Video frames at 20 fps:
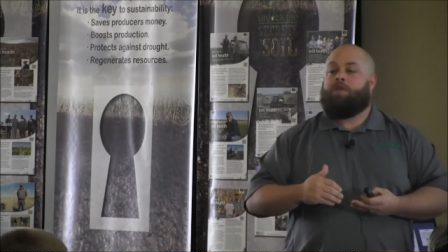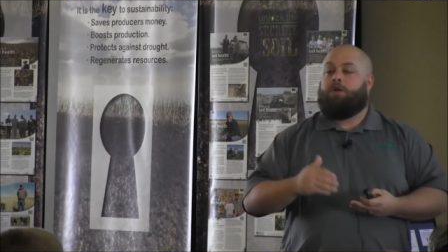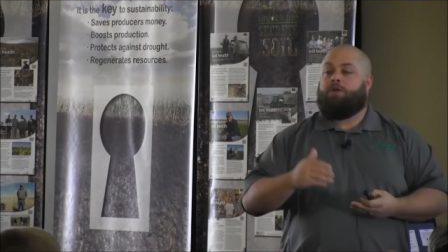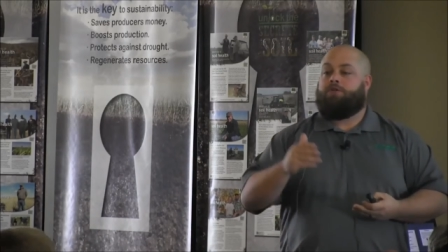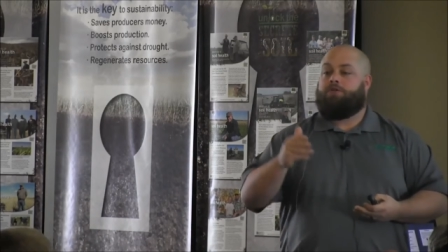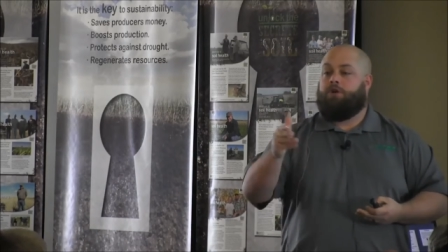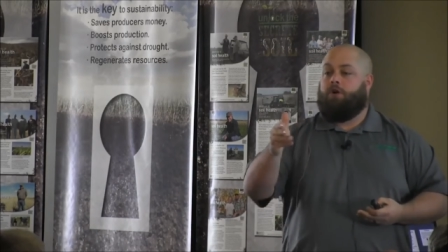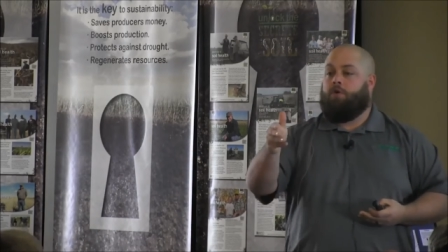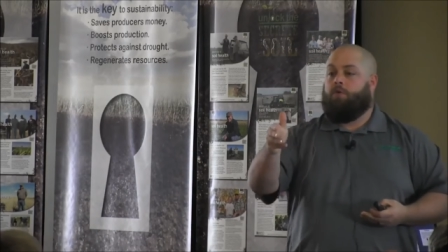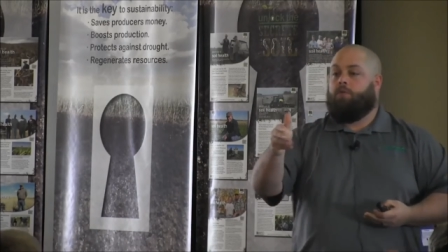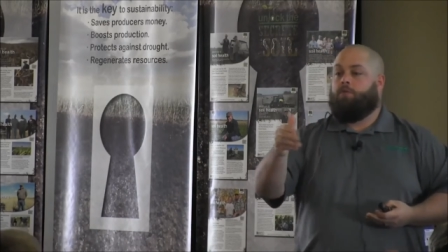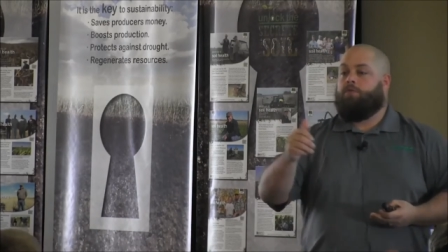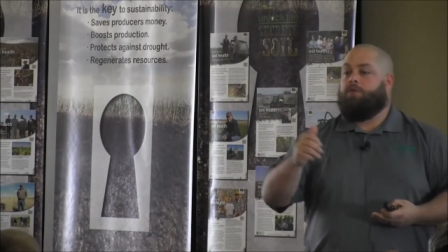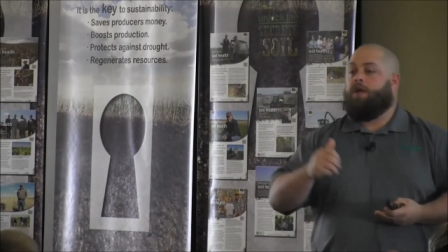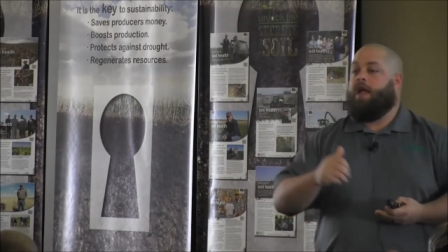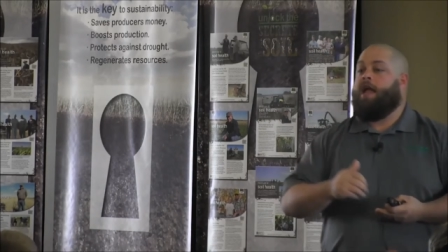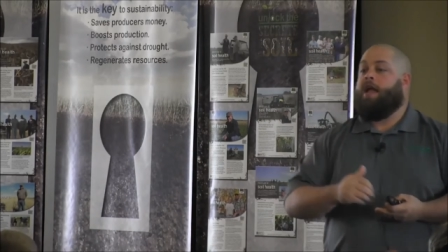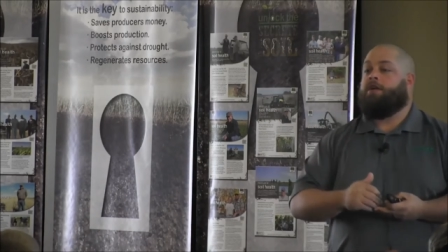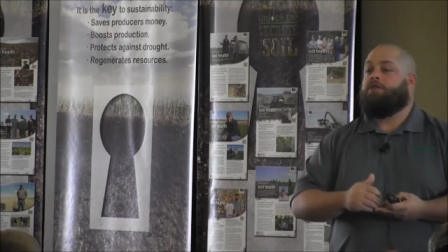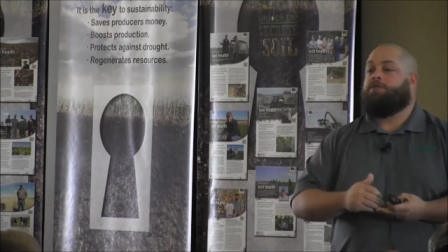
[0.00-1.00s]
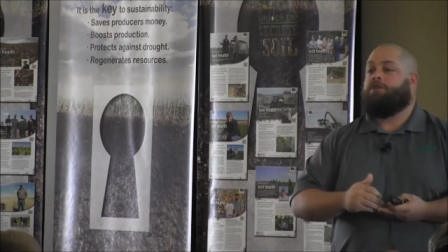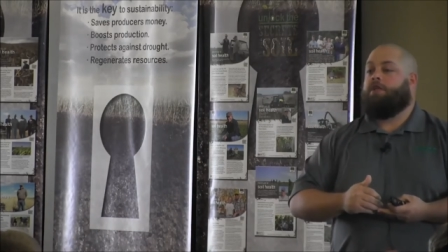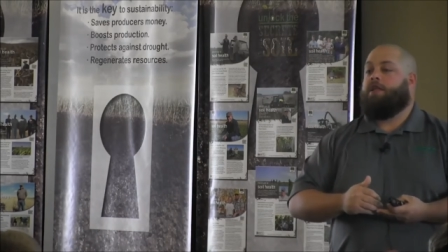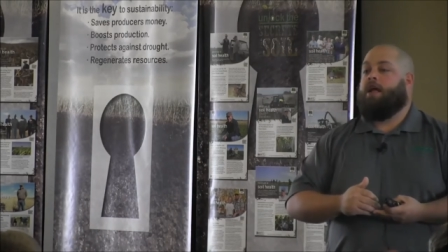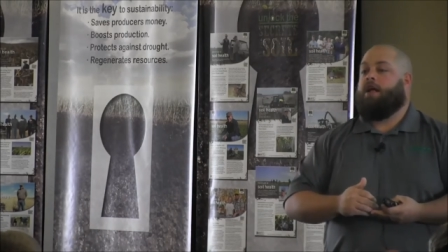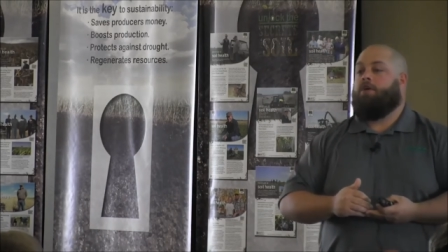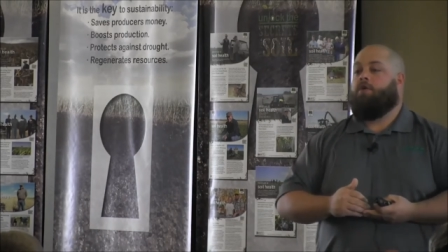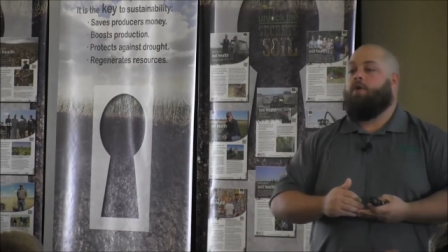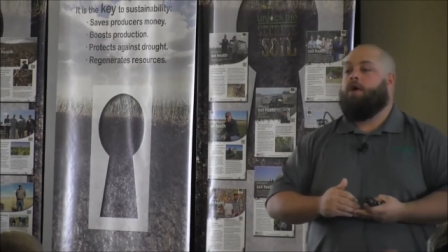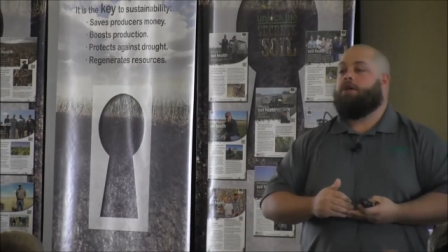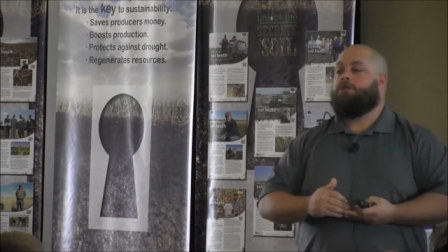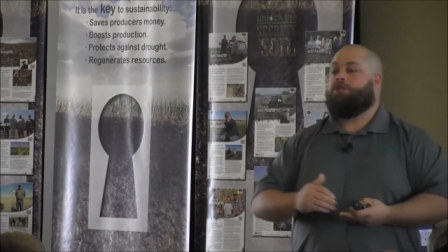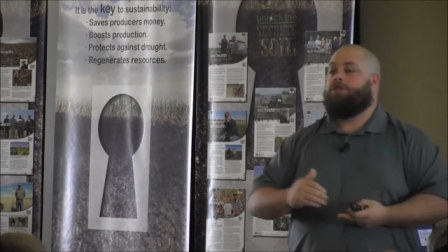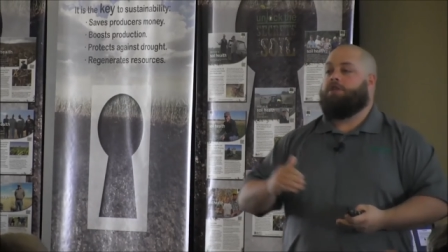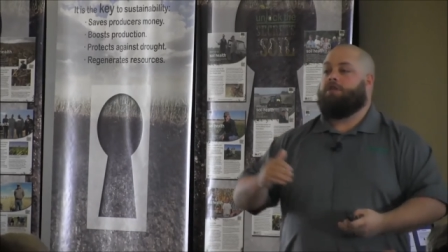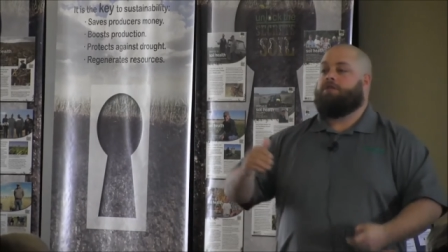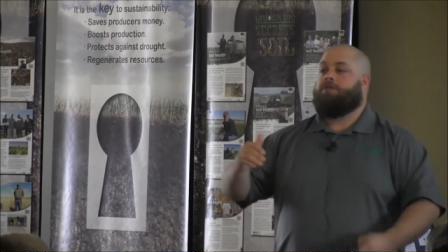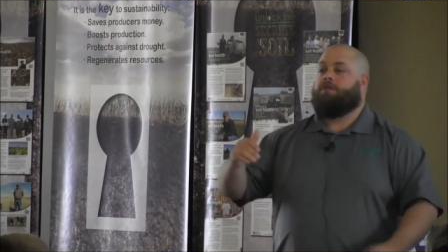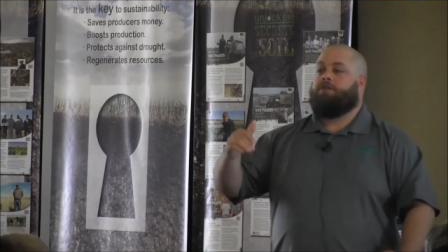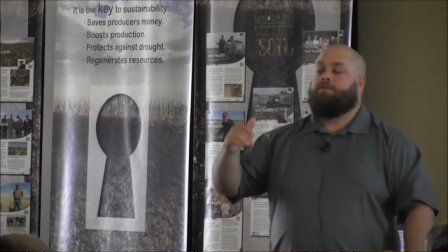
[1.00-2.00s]
So the answer to that question
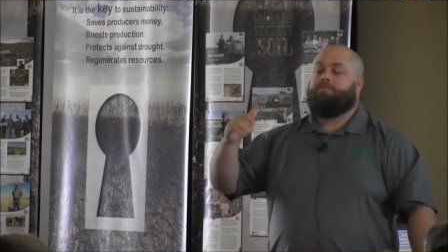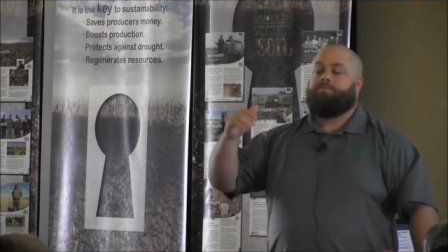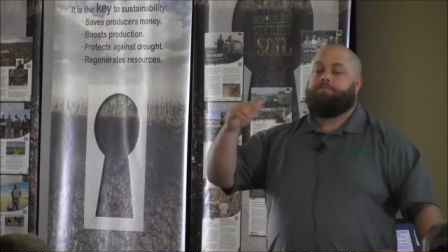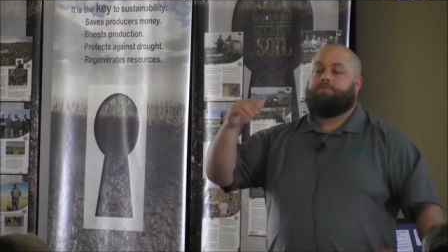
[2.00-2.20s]
is,